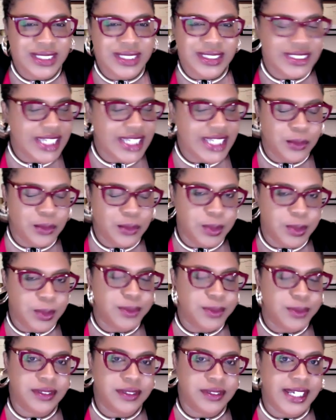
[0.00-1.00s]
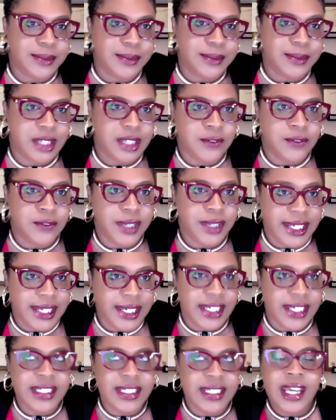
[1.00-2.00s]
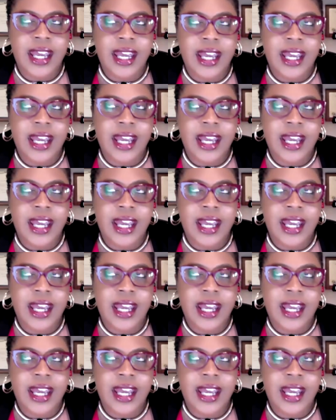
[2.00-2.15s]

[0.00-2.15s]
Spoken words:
I just can't remember their names offhand.